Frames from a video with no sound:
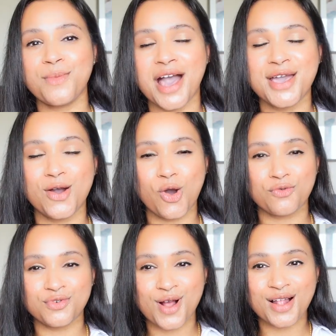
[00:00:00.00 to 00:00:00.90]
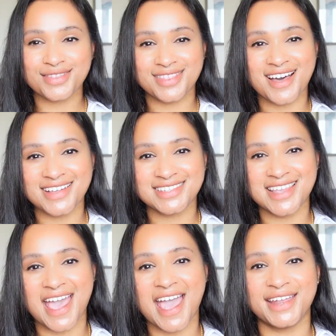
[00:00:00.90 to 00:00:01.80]
my overall
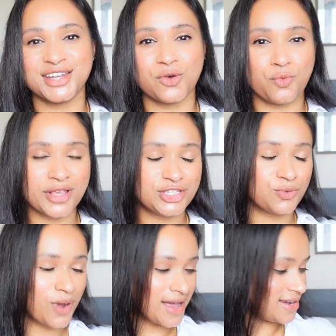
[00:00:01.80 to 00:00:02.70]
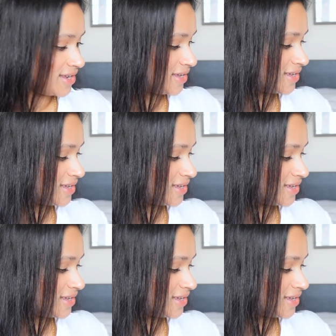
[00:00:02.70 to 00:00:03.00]
thoughts and which one